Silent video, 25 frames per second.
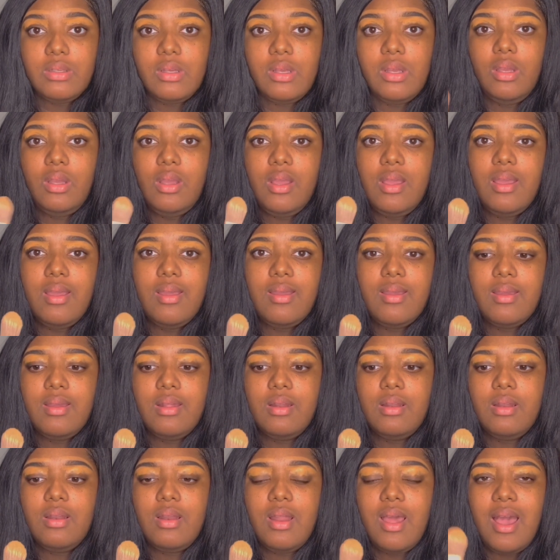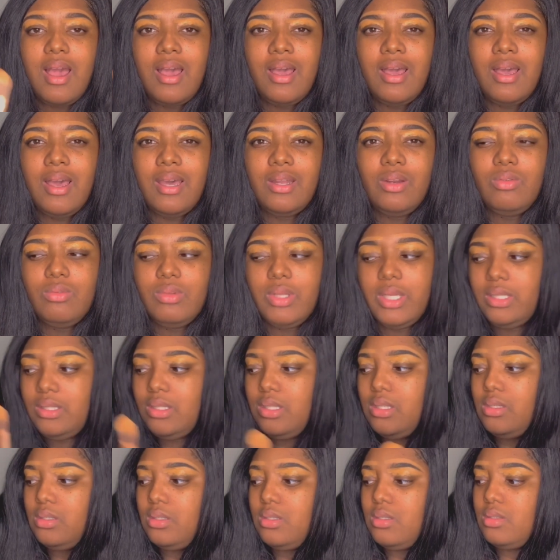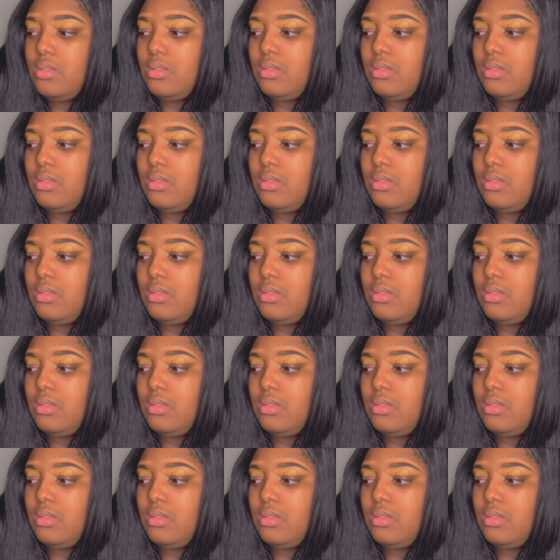and I don't like this